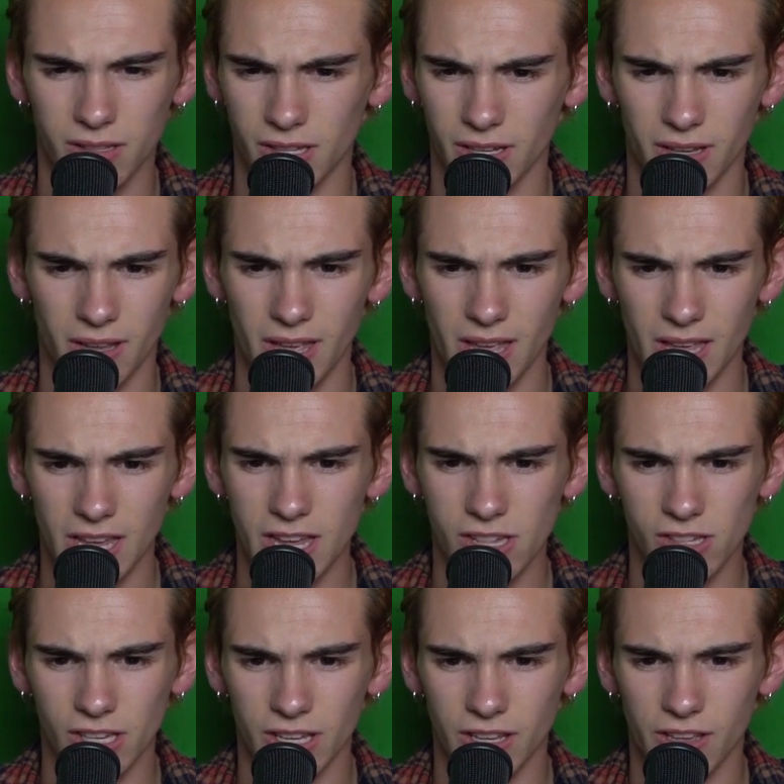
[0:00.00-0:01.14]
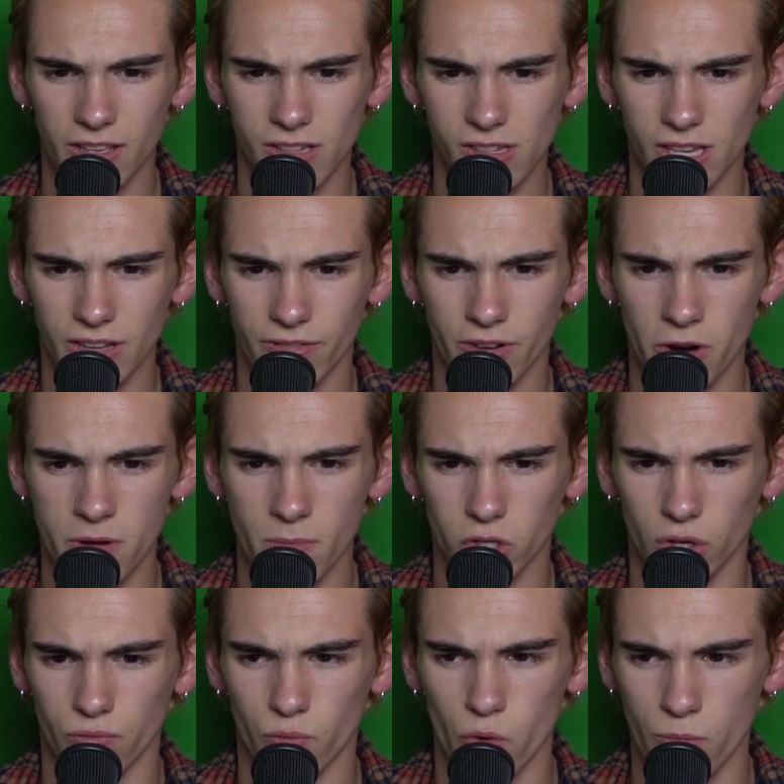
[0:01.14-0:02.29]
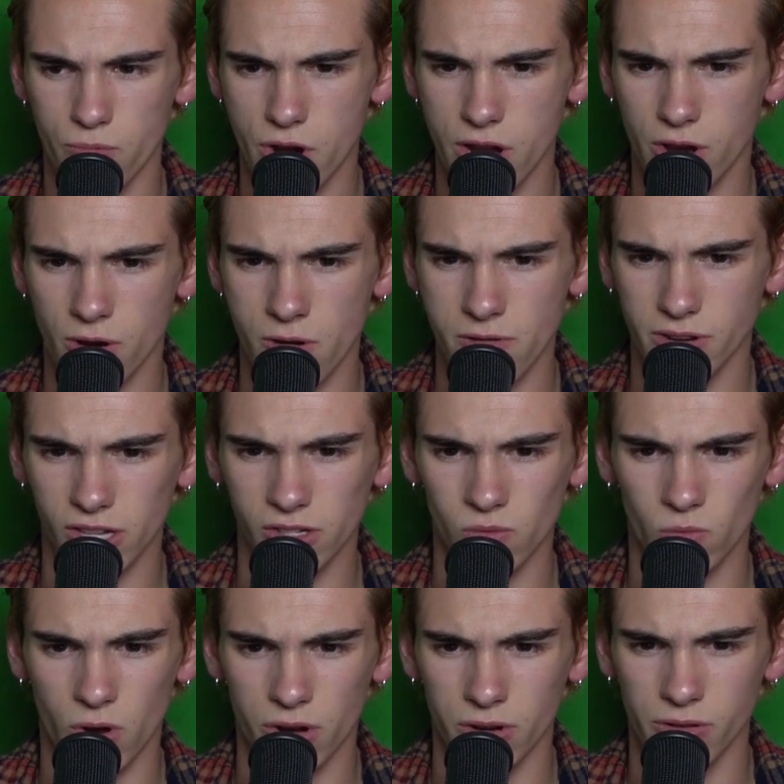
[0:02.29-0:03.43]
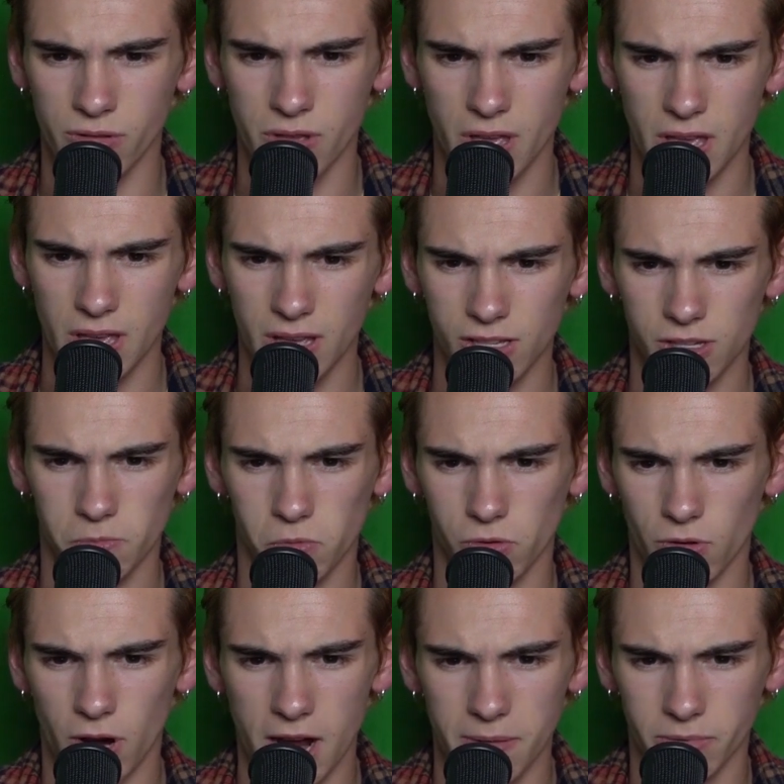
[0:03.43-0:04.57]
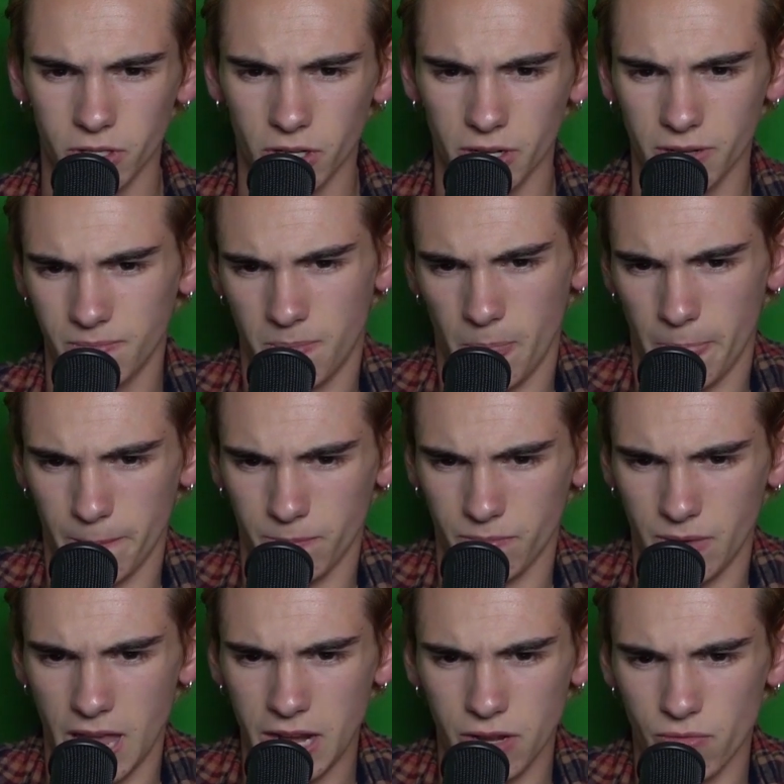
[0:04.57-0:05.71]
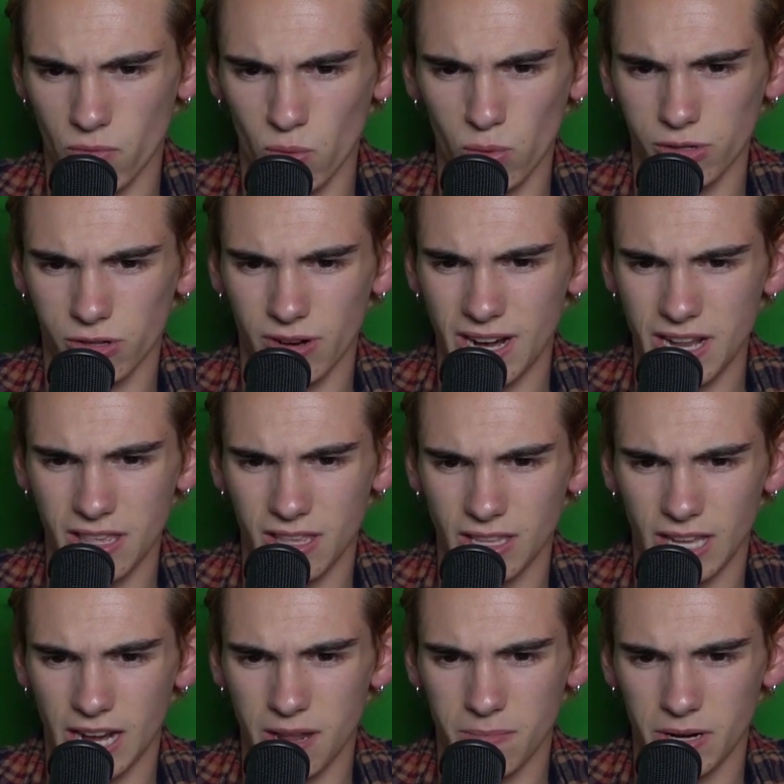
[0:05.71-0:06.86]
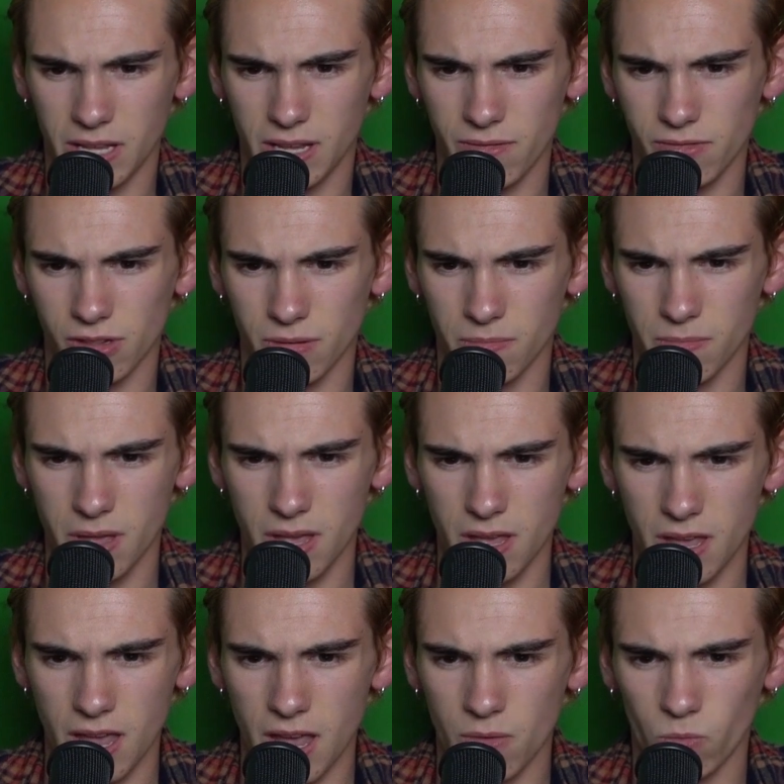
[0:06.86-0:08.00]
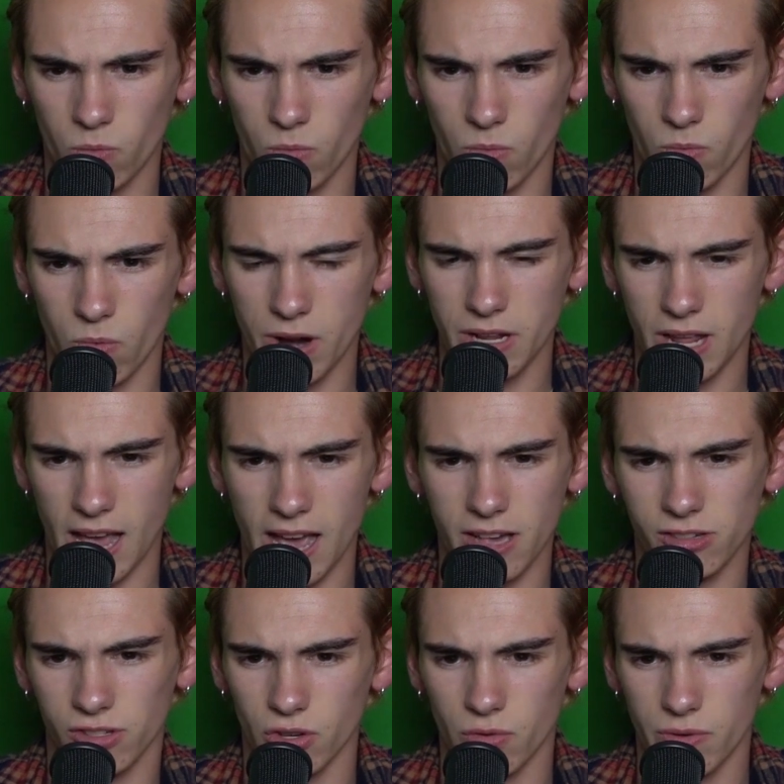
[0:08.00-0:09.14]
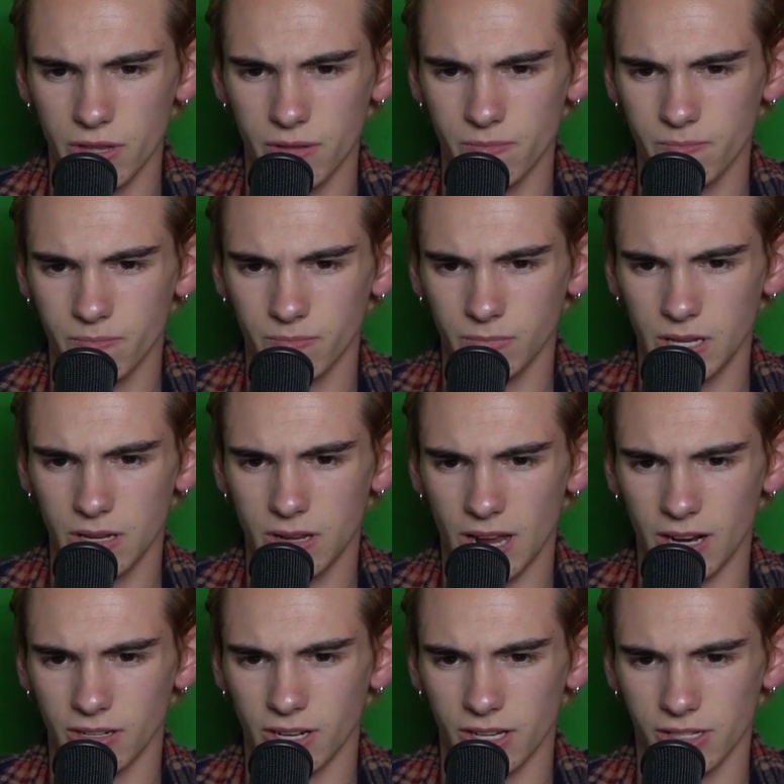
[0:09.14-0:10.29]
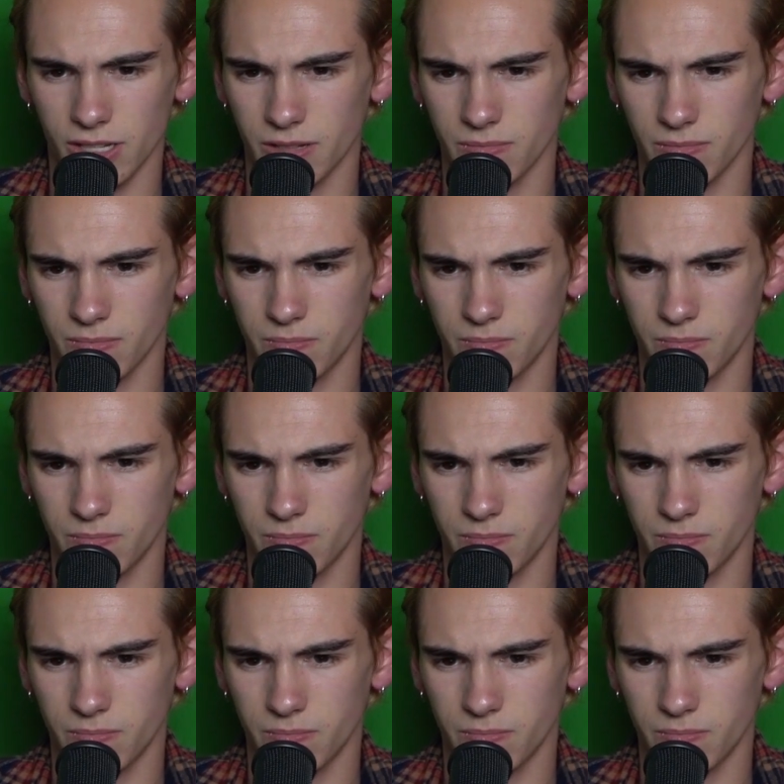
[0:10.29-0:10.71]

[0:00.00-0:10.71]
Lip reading: It's like he's very much a rule breaker, doesn't want to subscribe to any rules or anything that anybody gives him, and when he has to, he kind of does it.